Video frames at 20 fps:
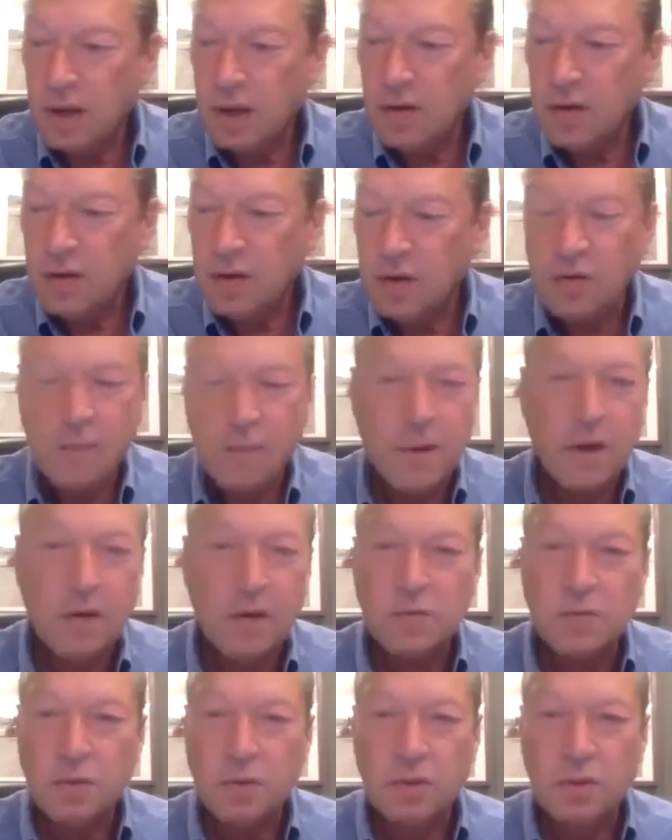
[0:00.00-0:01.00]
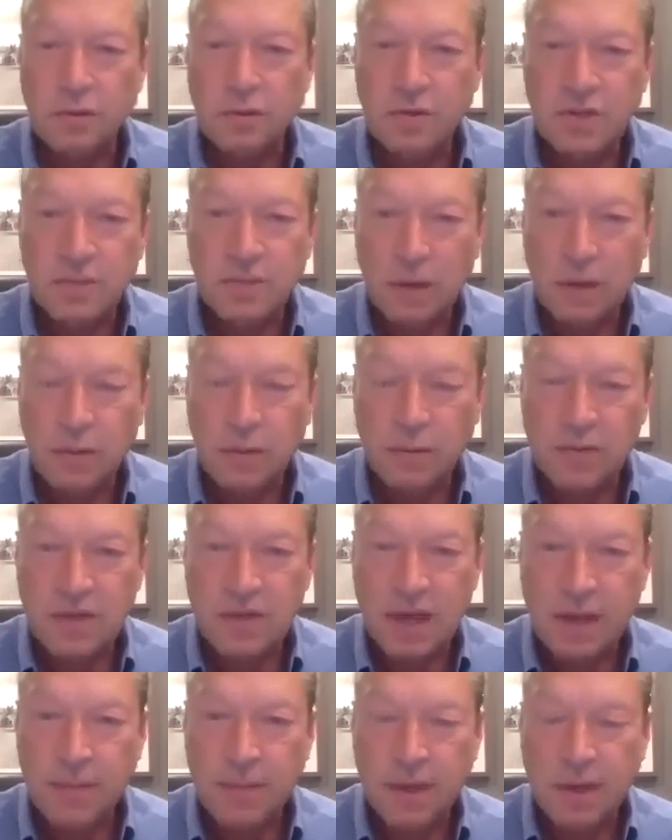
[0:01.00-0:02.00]
the Americans were clueless about what was
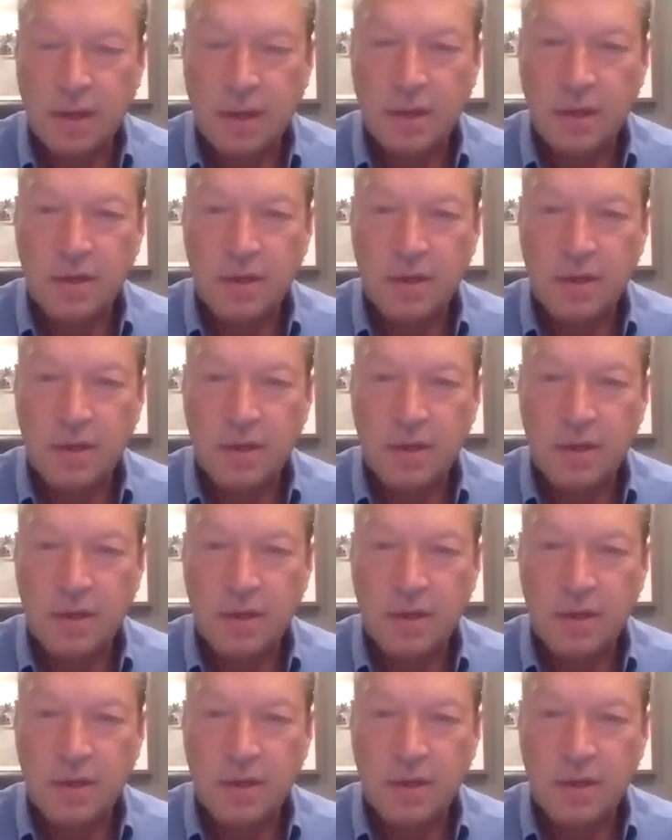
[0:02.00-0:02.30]
happening in